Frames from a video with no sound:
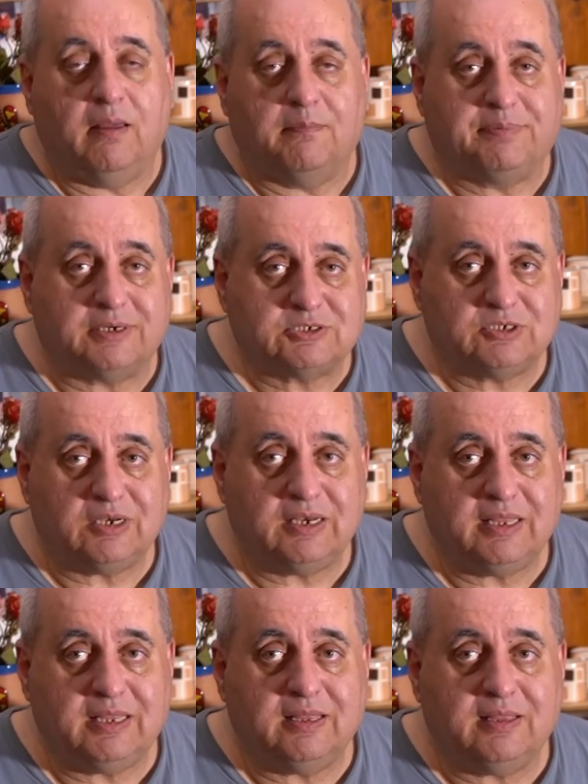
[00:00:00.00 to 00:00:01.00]

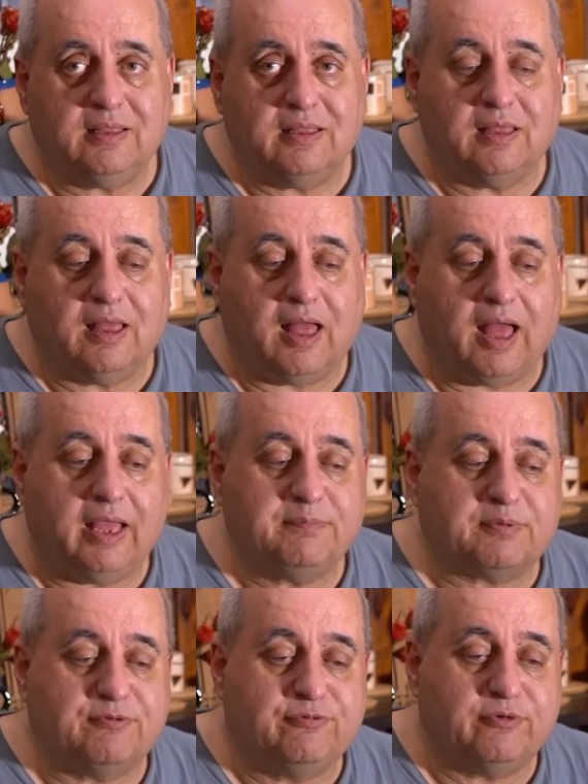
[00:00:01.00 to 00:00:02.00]
Personally, I
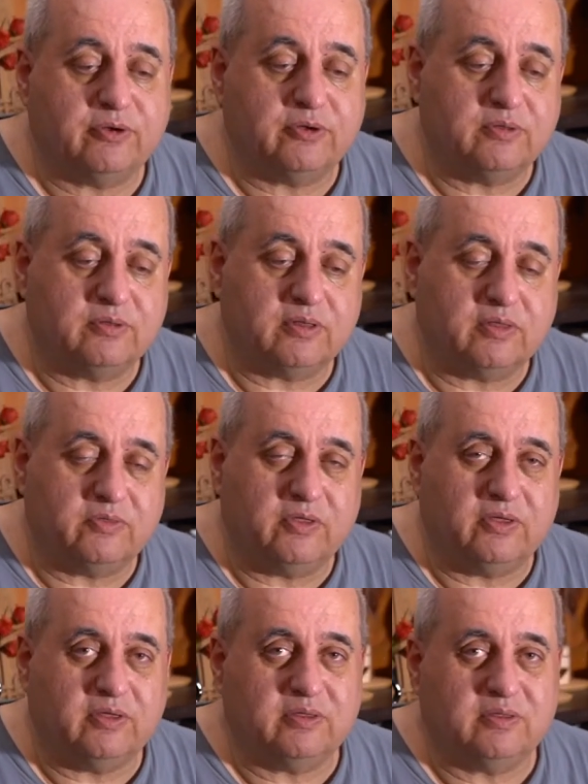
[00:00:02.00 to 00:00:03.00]
prefer
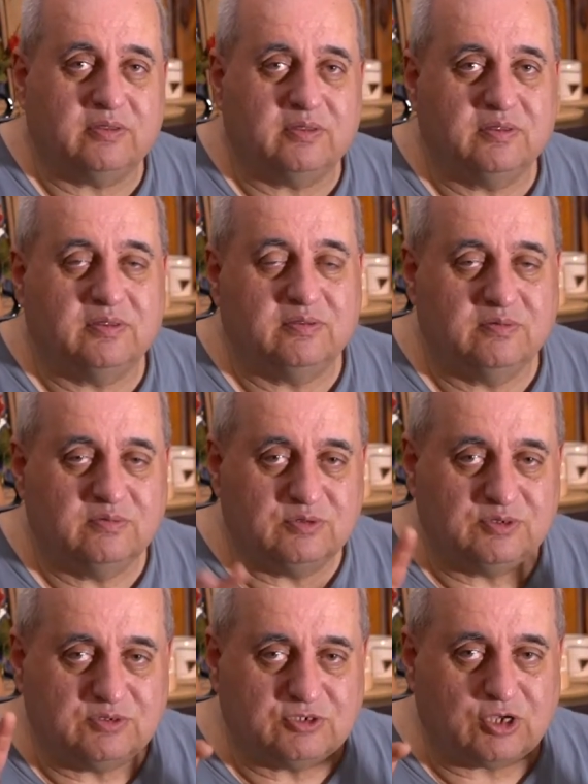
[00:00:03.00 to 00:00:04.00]
the
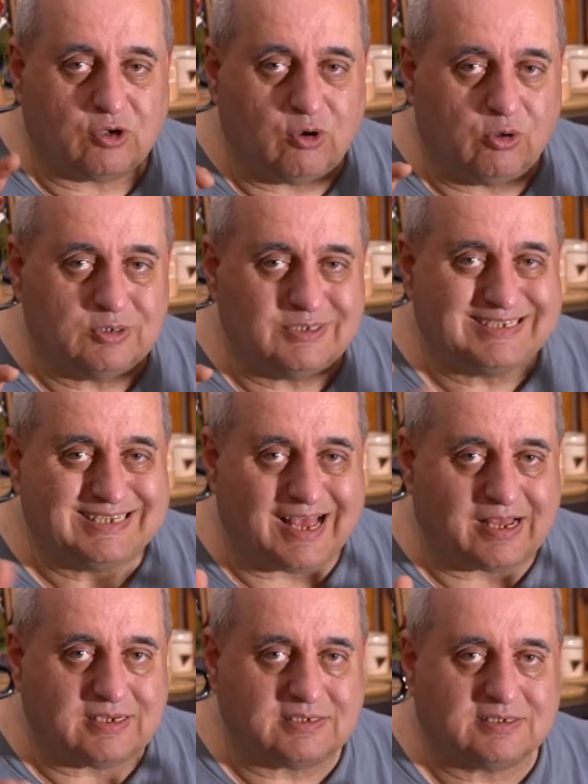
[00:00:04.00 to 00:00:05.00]
so-called
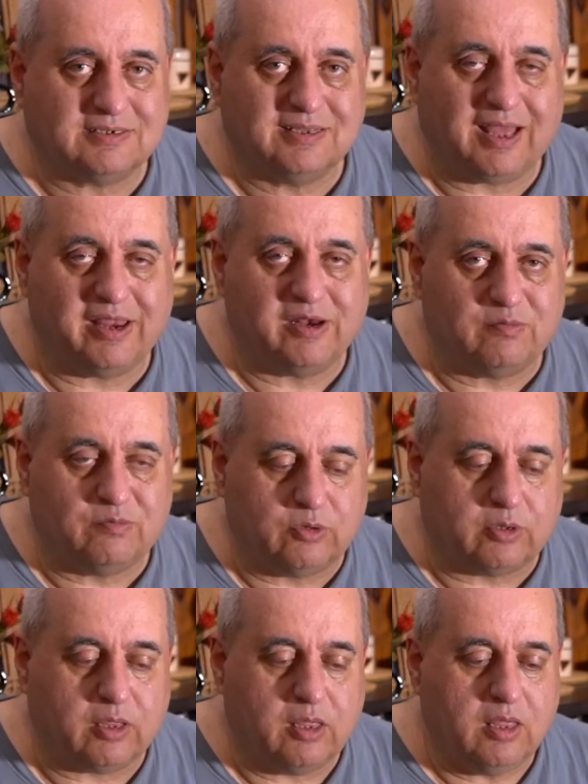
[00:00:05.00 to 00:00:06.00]
Zeiss kind of
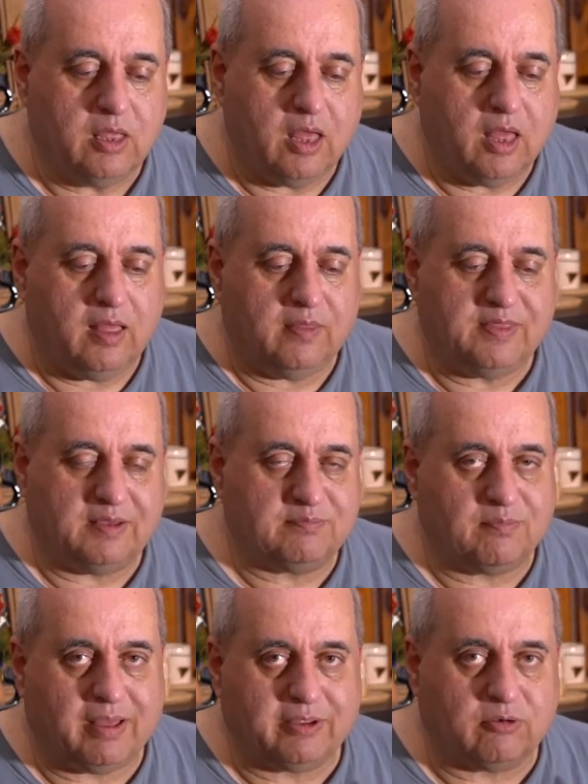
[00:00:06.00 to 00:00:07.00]
look, that
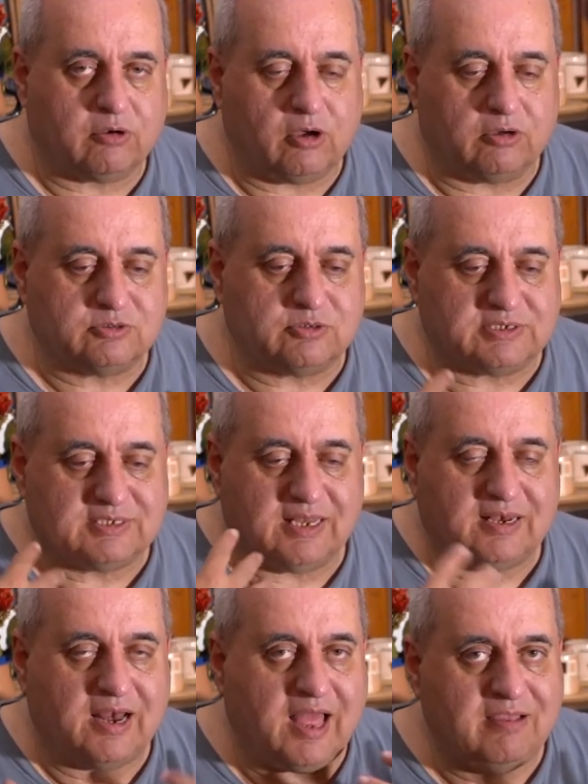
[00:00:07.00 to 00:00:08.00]
micro contrast,
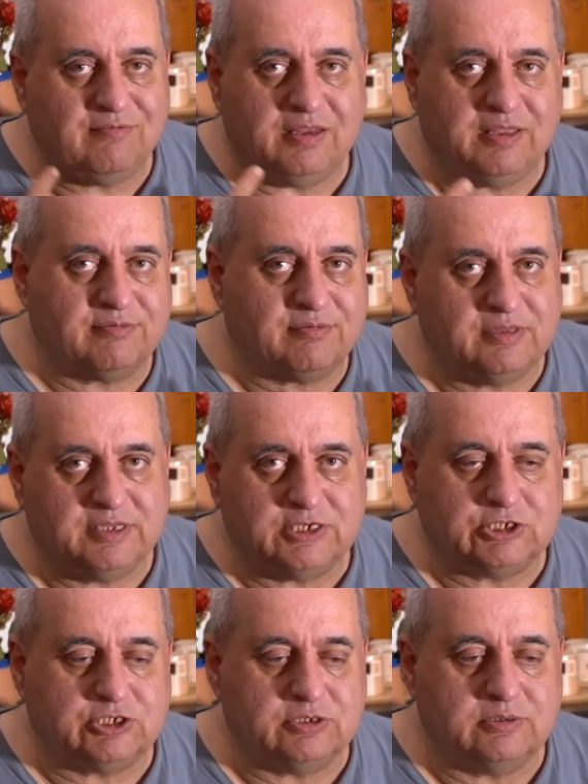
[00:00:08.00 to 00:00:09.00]
that lively
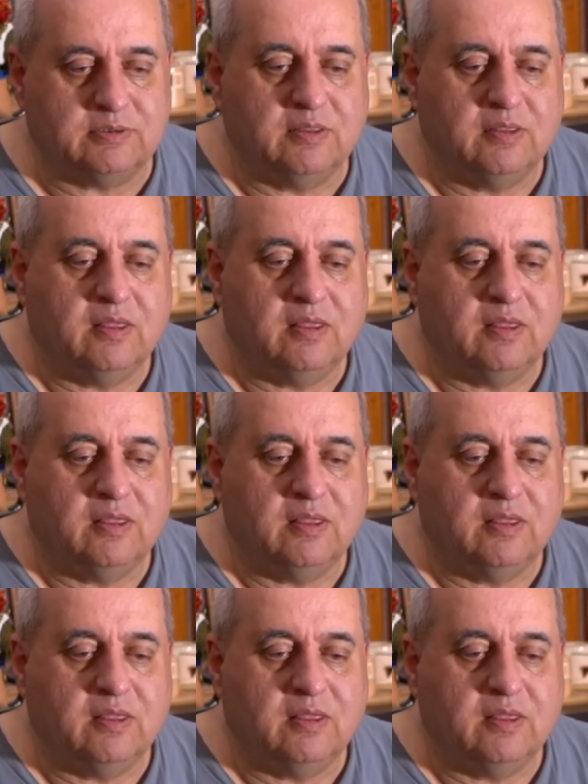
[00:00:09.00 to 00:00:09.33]
rendition